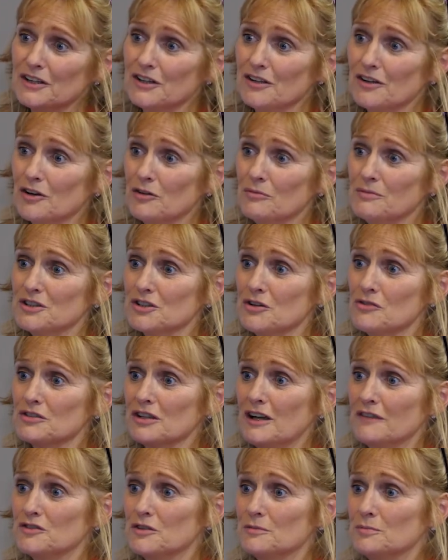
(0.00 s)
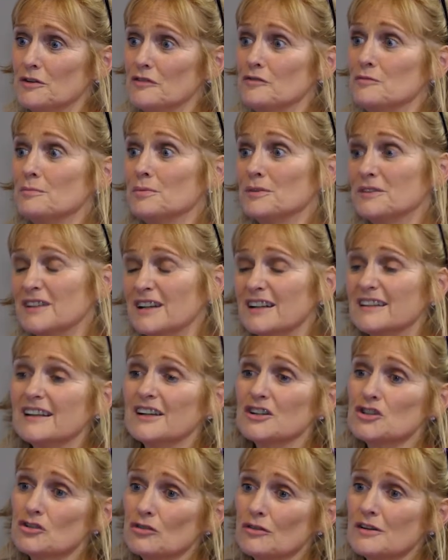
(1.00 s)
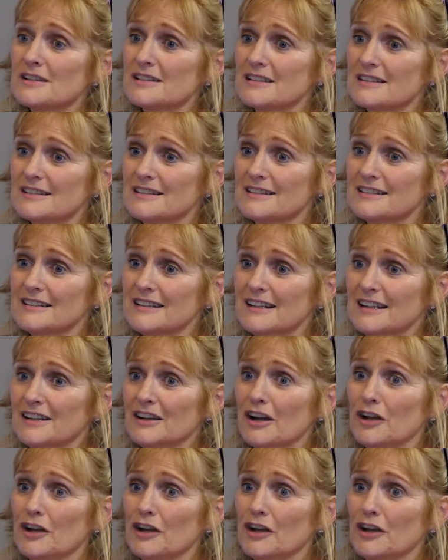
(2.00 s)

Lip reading: You know, we don't have to approve them, but they're their choices.